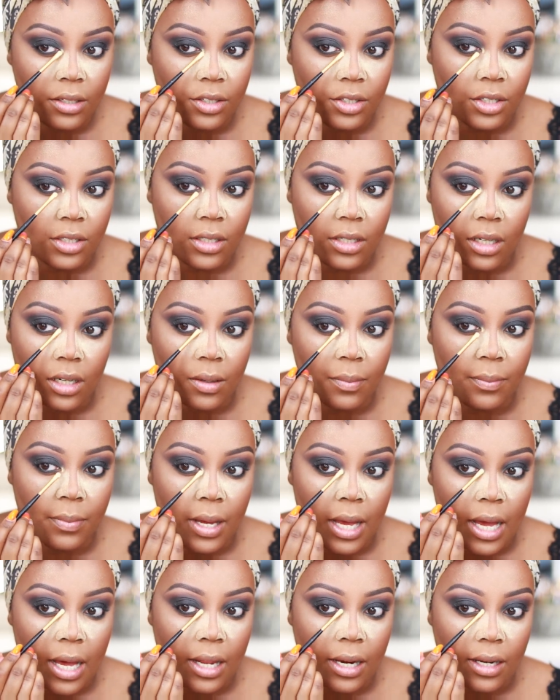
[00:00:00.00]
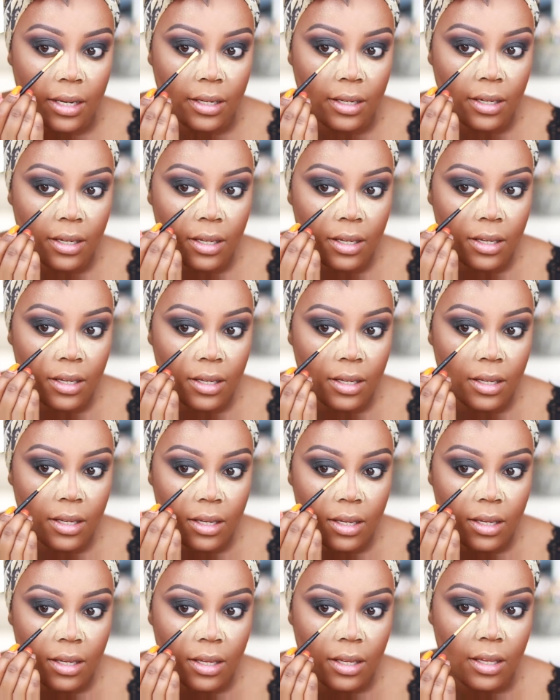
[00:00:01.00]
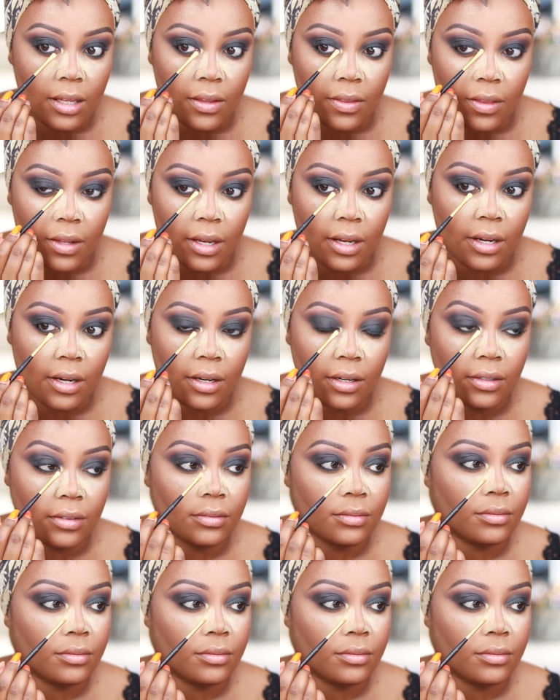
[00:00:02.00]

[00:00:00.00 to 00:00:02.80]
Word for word: and just kind of pat it in there.